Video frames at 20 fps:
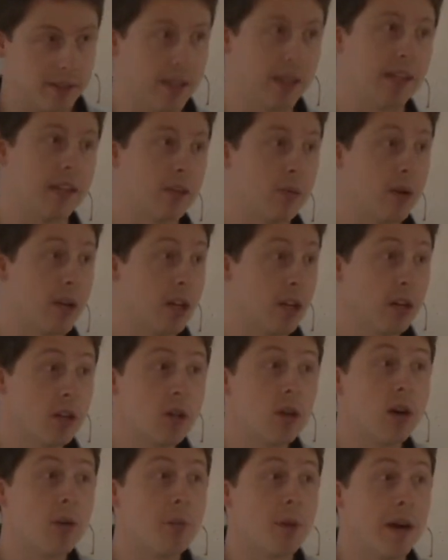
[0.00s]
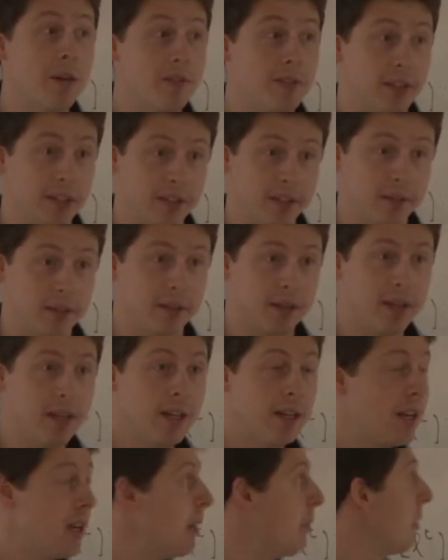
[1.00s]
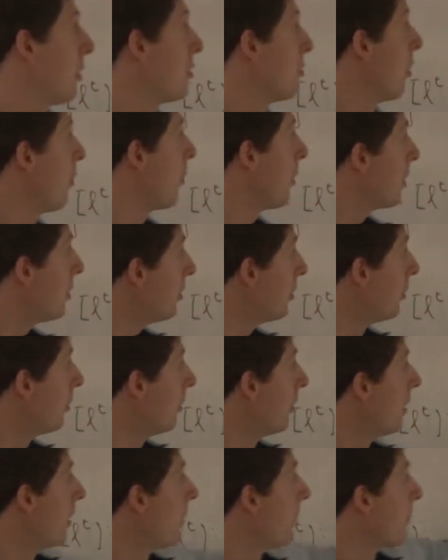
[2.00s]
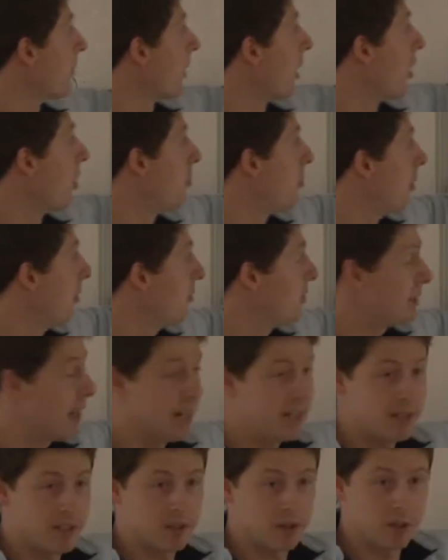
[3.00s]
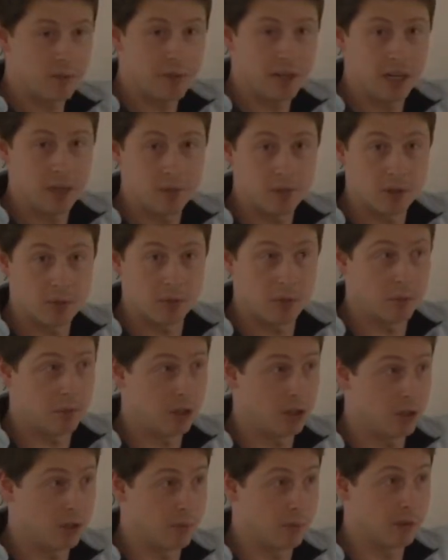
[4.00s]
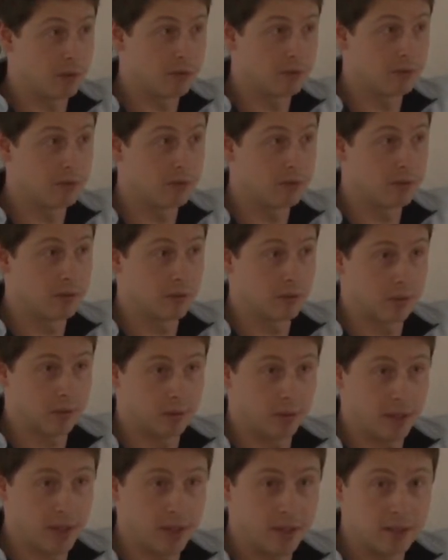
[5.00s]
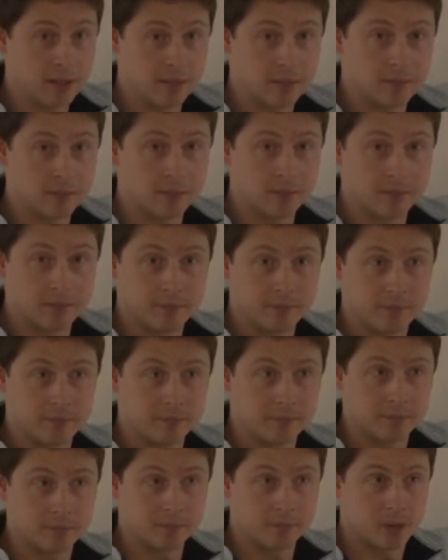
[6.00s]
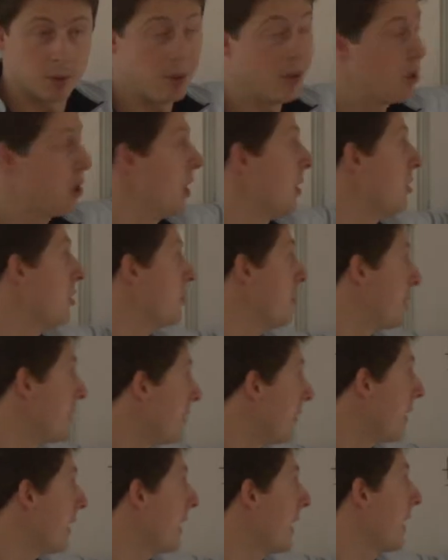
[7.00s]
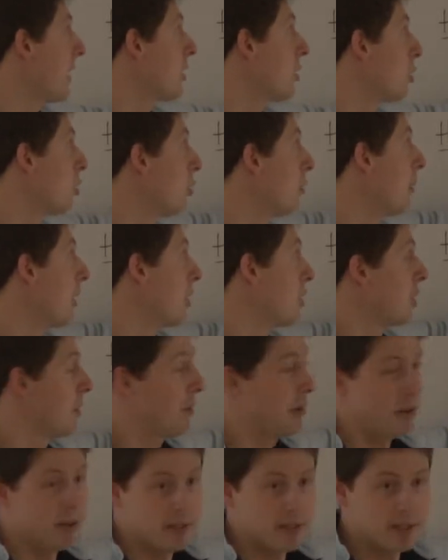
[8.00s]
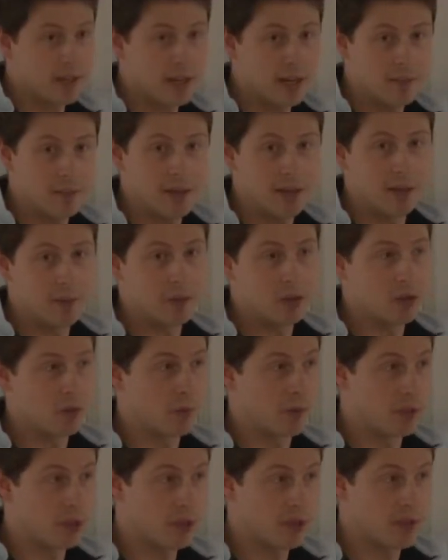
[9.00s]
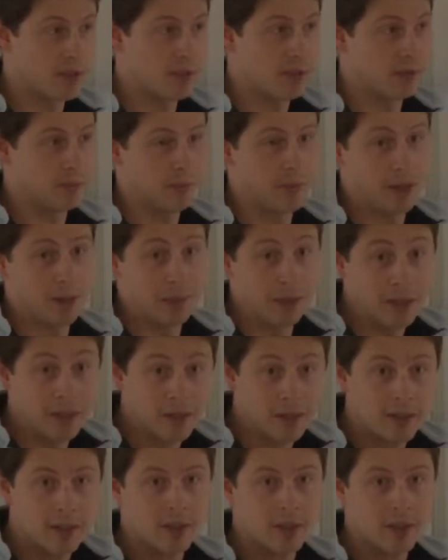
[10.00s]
t. We cannot go above that, okay? Because when we do, our proof size is going to become super polynomial, okay? We actually don't specifically care too much about this guy becoming super constant, maybe.